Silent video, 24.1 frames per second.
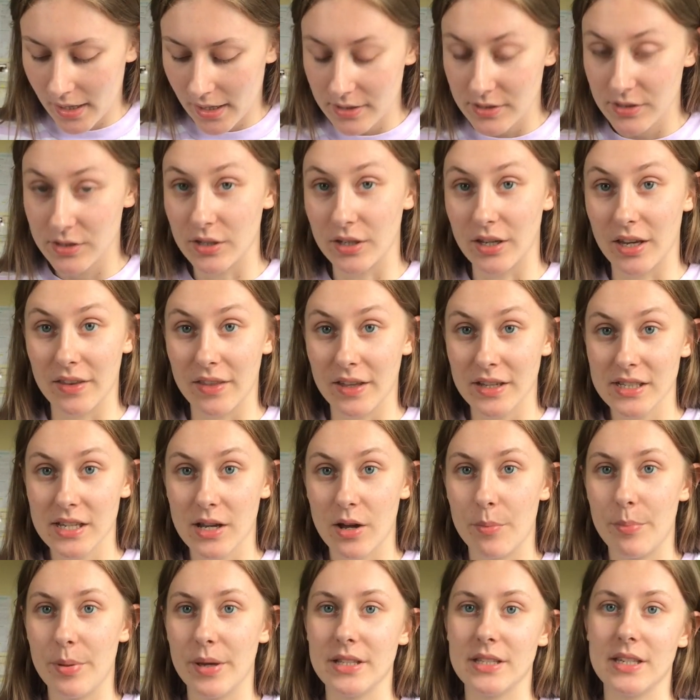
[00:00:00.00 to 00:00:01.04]
So yeah, that's how I
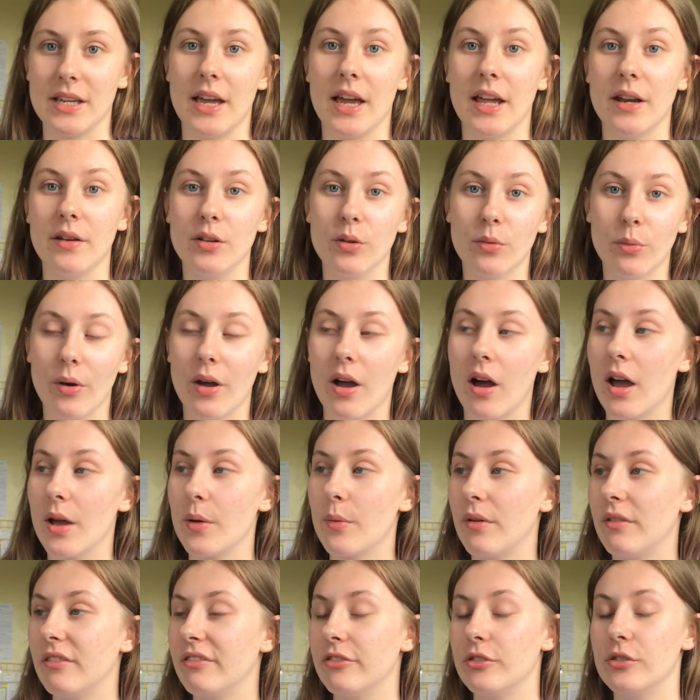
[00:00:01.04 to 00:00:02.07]
picked it. And I
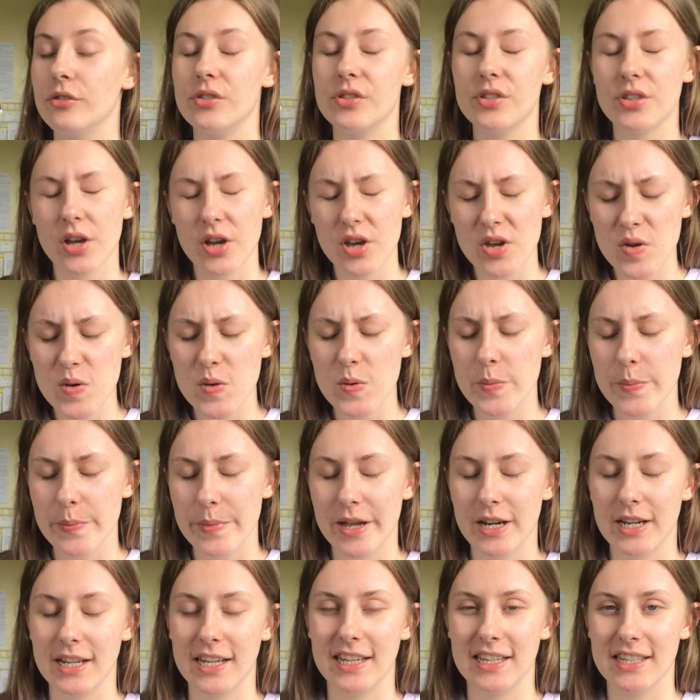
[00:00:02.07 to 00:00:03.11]
went through so
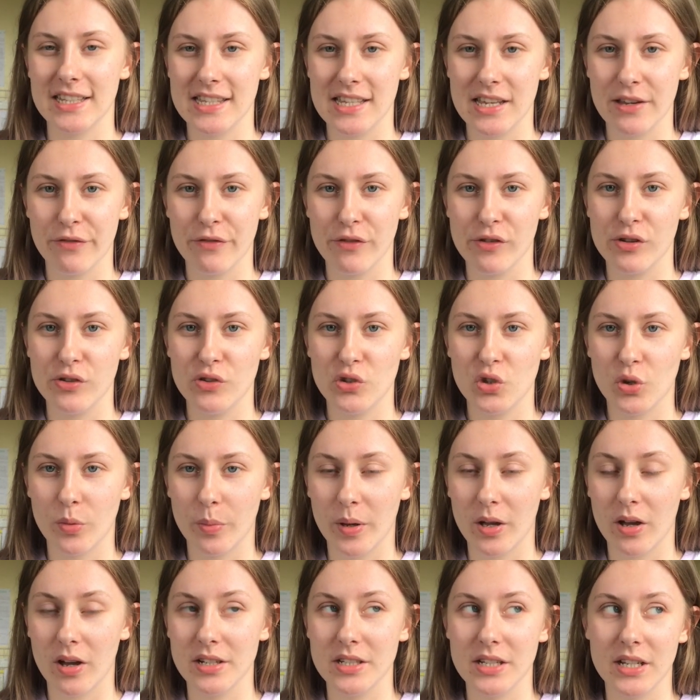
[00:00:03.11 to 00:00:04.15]
many different
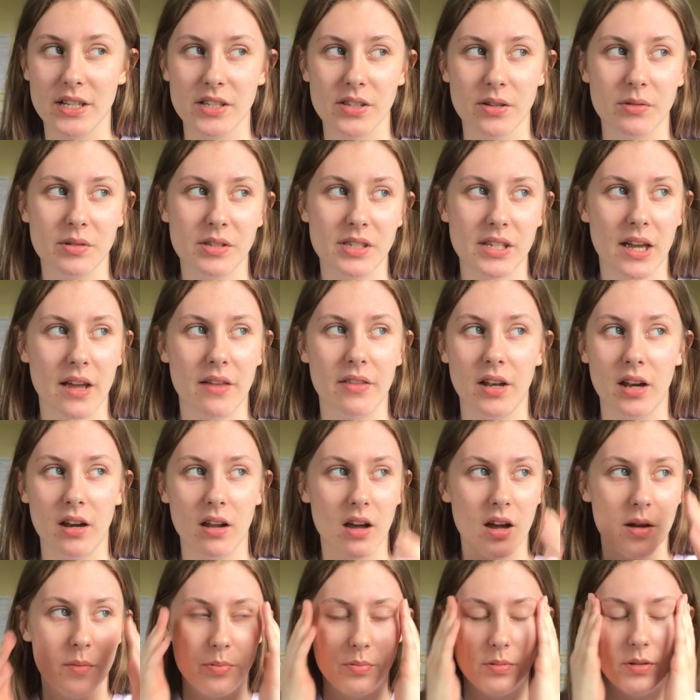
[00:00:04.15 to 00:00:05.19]
topic ideas. I was sat in the
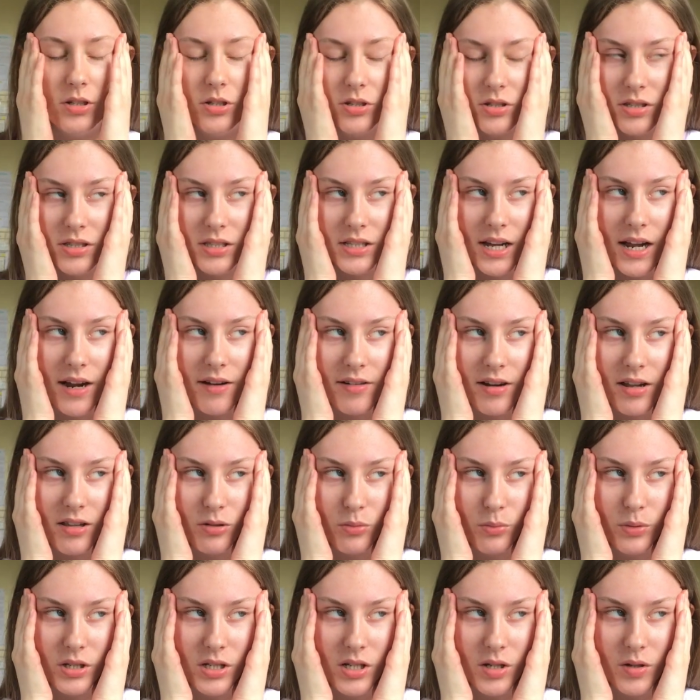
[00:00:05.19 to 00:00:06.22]
library just staring out the
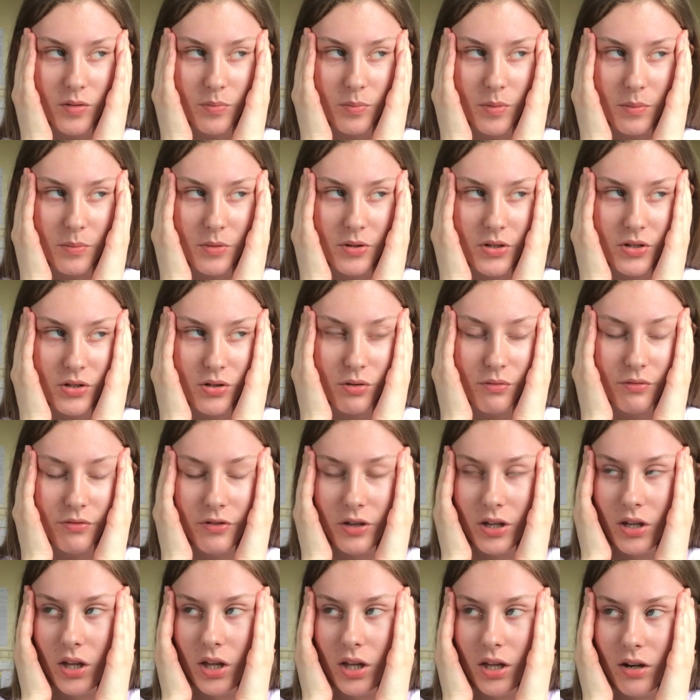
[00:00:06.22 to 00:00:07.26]
window with my music on
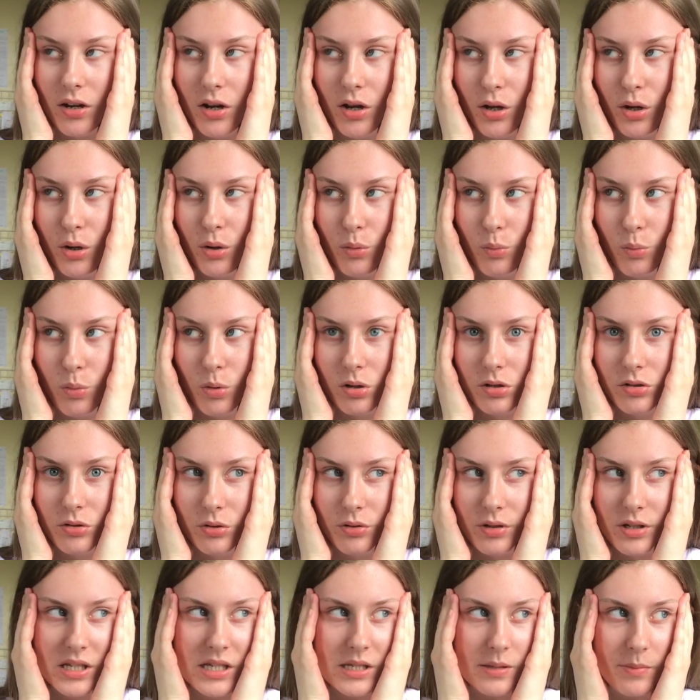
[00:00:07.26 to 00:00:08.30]
thinking, what
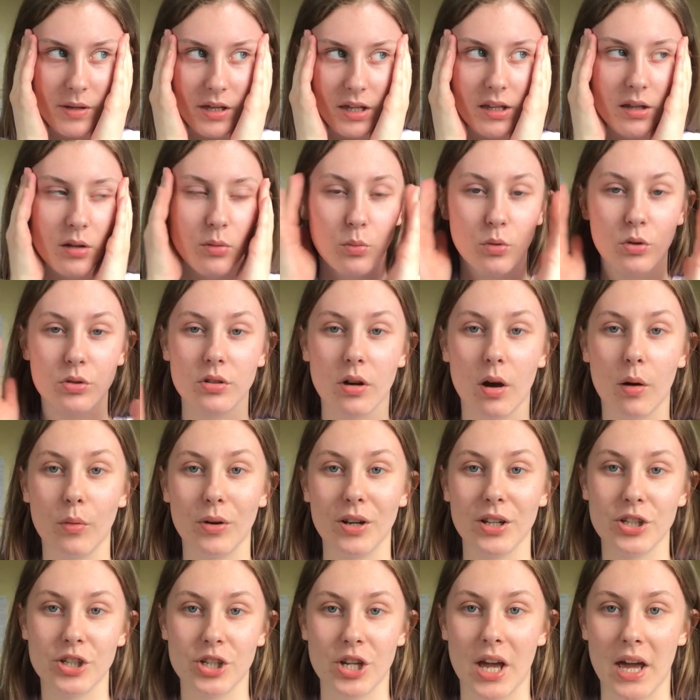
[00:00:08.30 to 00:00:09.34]
annoys me? What do I
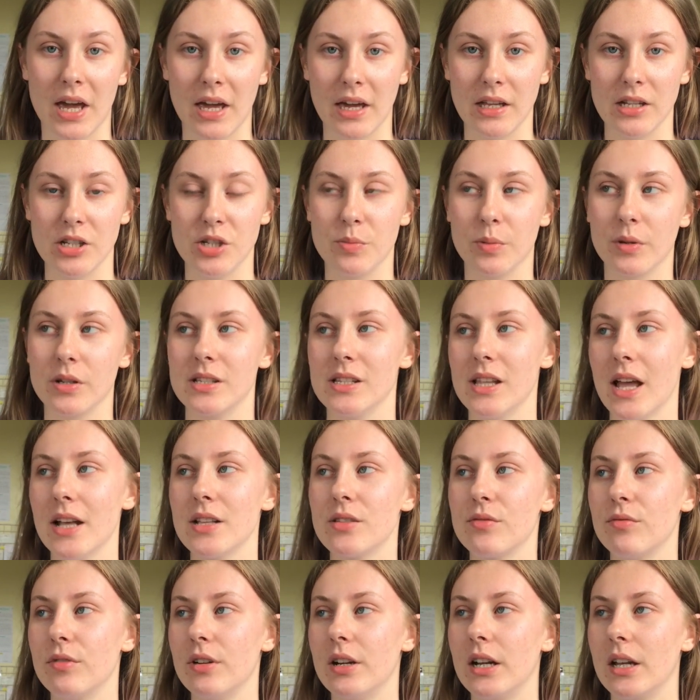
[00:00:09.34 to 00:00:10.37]
want to change? Because
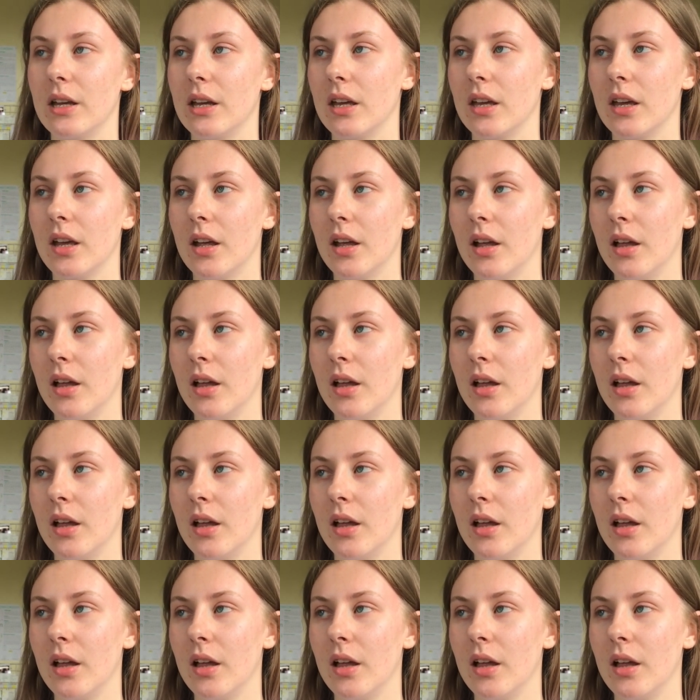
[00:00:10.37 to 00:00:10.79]
that's really